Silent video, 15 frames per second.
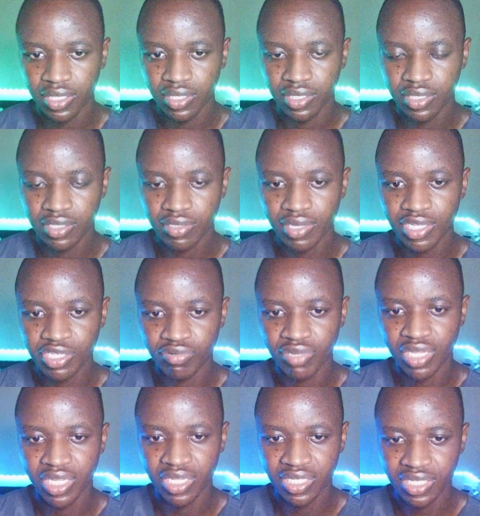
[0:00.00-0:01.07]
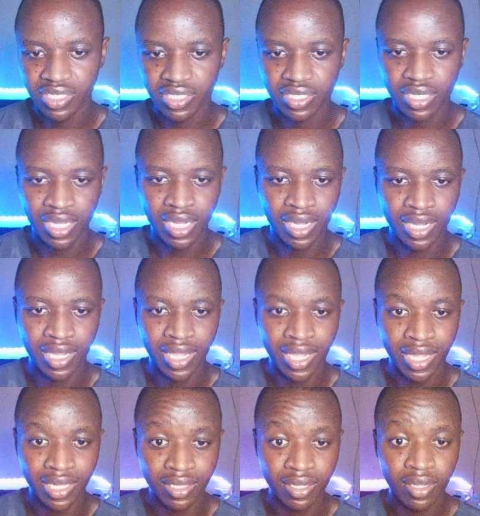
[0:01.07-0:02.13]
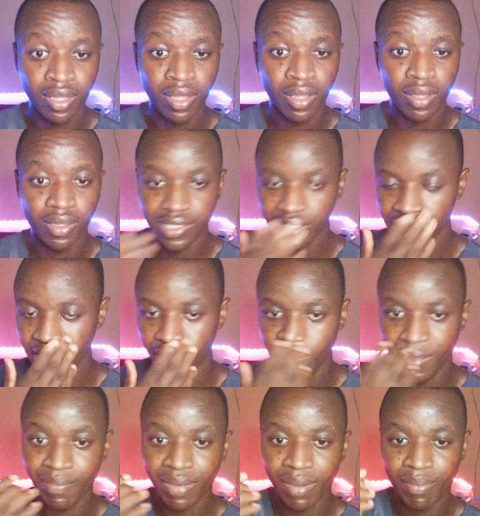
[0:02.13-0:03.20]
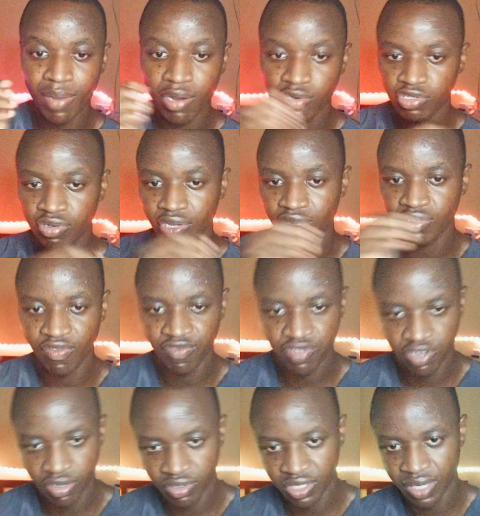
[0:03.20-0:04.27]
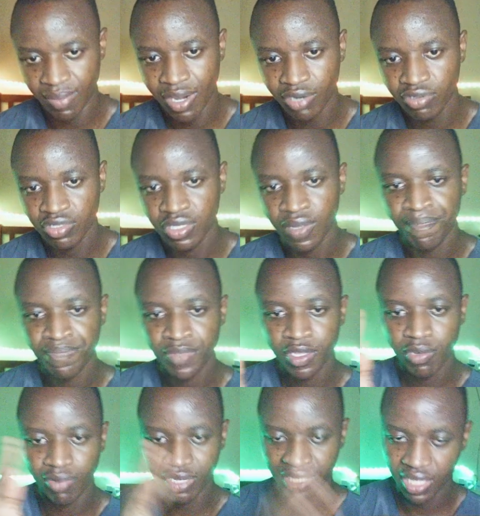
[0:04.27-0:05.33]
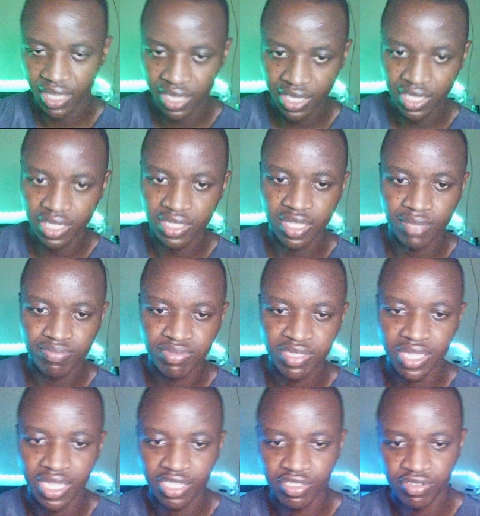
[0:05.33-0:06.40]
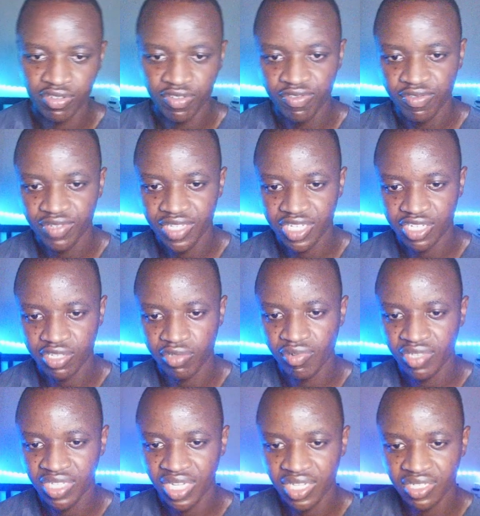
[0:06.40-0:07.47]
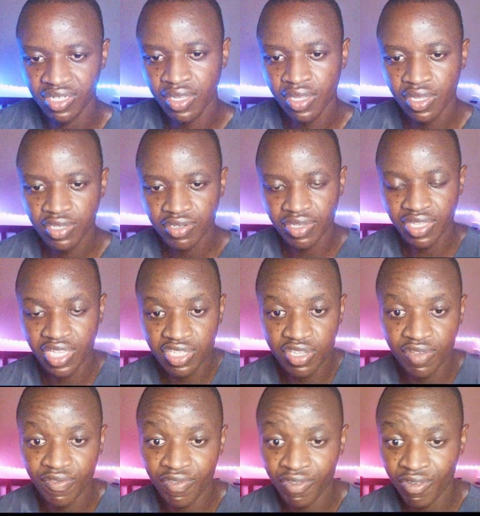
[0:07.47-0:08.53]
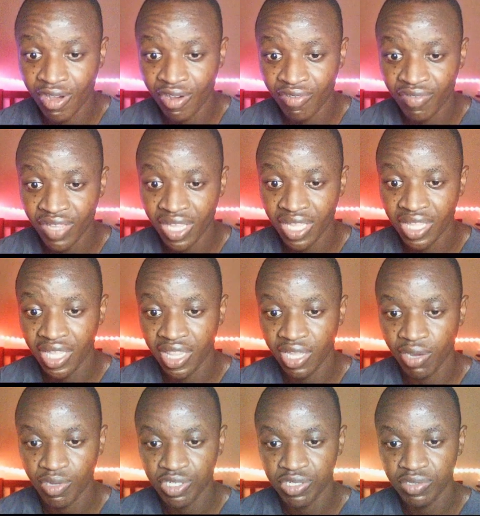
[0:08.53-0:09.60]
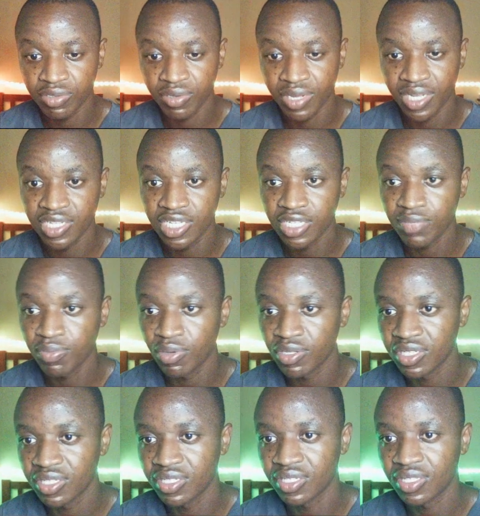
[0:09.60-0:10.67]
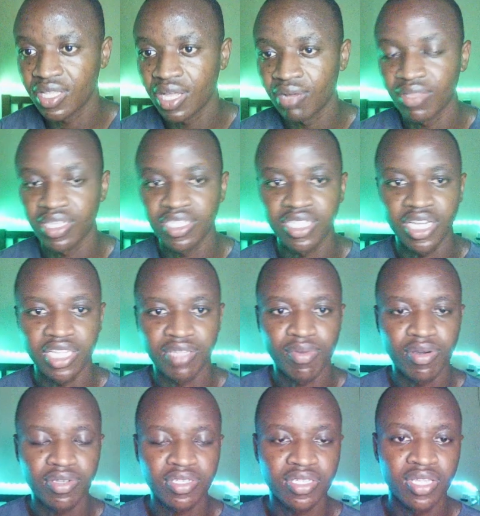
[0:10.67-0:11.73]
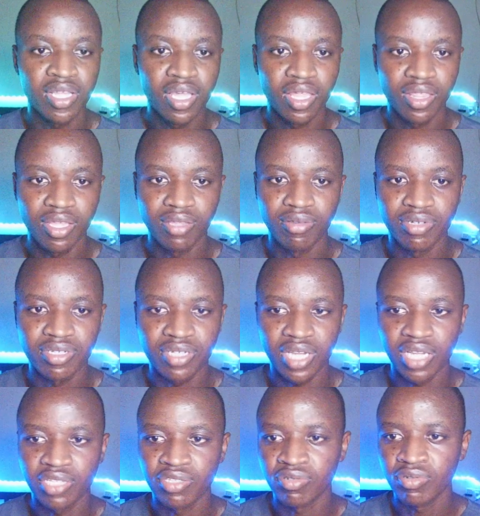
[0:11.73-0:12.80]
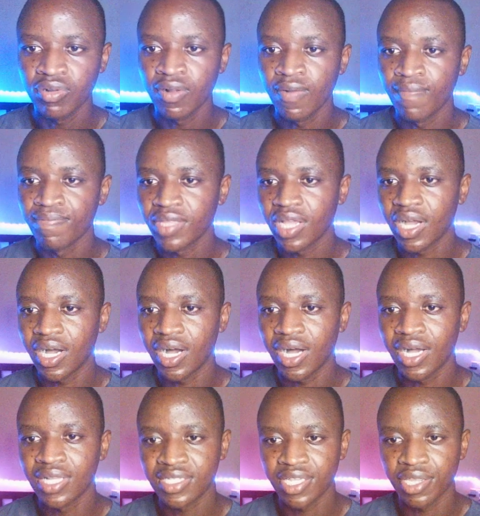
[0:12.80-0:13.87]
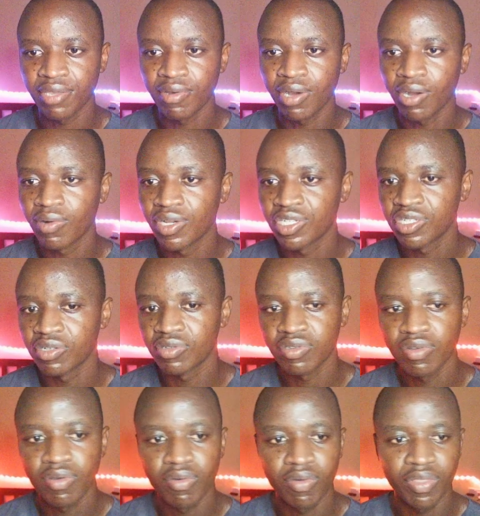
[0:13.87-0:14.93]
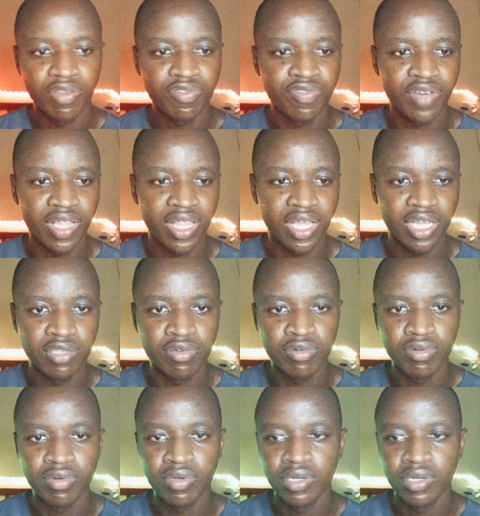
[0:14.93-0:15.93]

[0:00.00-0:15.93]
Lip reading: so as we just end, just remember about what we've talked about. What are the key tips that you just looked at? So in case if you are having any other question, you can just post it down the chat box. Then we'll try to answer your questions. Without further ado,